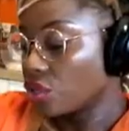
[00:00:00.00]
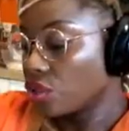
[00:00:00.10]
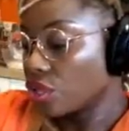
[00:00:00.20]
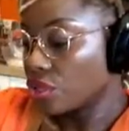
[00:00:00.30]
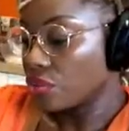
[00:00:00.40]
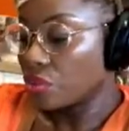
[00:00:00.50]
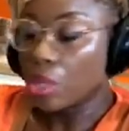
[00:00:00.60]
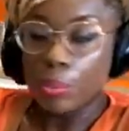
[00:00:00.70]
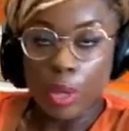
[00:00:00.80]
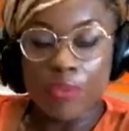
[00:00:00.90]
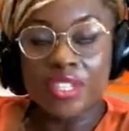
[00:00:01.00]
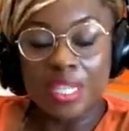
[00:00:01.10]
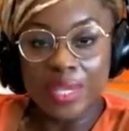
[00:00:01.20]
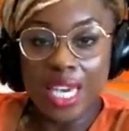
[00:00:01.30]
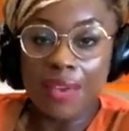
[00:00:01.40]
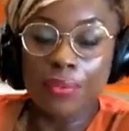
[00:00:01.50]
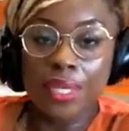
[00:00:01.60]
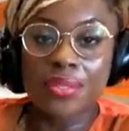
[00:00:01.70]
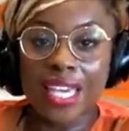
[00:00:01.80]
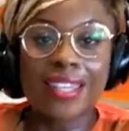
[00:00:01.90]
You can obviously be careful
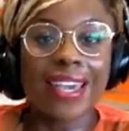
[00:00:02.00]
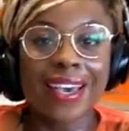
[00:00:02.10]
when you take